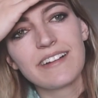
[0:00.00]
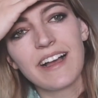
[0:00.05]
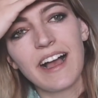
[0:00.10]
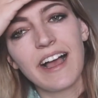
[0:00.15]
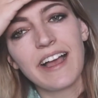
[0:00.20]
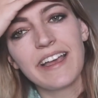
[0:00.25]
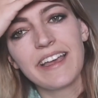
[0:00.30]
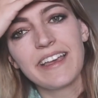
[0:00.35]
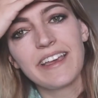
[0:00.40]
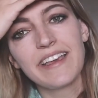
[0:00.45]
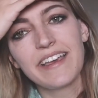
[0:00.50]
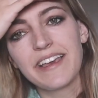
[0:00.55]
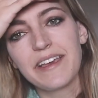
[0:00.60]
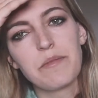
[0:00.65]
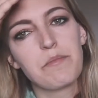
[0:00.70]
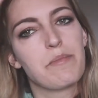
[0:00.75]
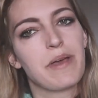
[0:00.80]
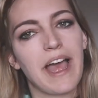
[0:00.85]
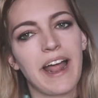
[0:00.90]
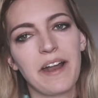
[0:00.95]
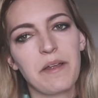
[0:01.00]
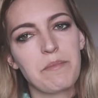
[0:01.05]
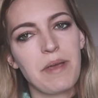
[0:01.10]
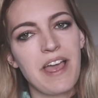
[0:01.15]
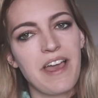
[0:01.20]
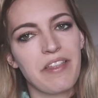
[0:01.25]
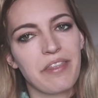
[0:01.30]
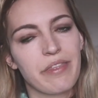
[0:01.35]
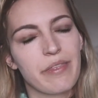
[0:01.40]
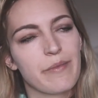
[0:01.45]
I am bad at
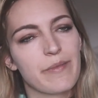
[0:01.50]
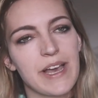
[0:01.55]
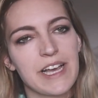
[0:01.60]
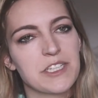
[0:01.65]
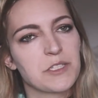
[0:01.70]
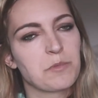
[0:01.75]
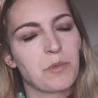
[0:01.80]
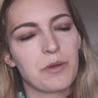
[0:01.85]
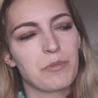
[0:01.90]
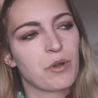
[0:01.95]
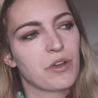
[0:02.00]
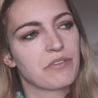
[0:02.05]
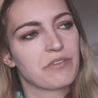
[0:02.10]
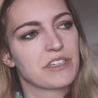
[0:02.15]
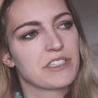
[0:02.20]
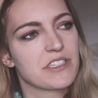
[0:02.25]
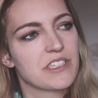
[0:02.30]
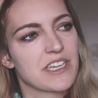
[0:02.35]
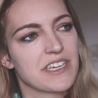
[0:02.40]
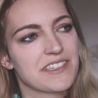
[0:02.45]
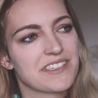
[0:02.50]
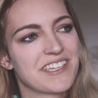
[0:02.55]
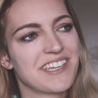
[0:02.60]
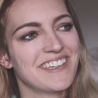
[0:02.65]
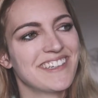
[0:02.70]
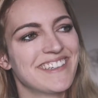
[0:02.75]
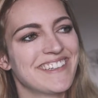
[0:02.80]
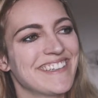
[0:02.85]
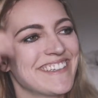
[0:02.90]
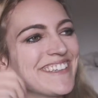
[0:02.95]
math, as my boyfriend
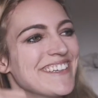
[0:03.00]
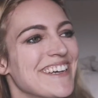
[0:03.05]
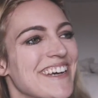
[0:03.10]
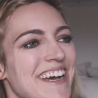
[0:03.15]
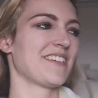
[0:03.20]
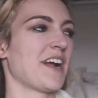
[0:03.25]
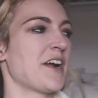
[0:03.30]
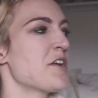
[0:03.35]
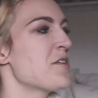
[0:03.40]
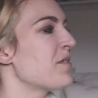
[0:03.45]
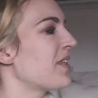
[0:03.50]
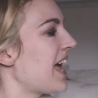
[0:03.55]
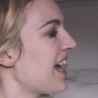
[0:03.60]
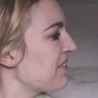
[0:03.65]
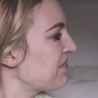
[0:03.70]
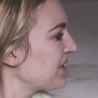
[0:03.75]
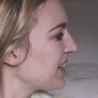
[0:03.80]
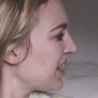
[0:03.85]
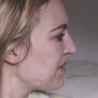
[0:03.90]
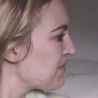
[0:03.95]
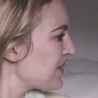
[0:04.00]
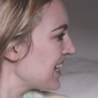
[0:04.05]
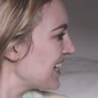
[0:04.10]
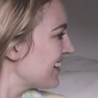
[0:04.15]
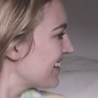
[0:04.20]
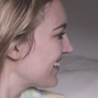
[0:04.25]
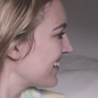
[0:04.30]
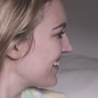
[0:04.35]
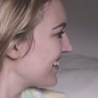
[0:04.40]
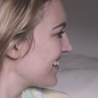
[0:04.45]
says. Are you laughing at
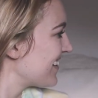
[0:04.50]
me?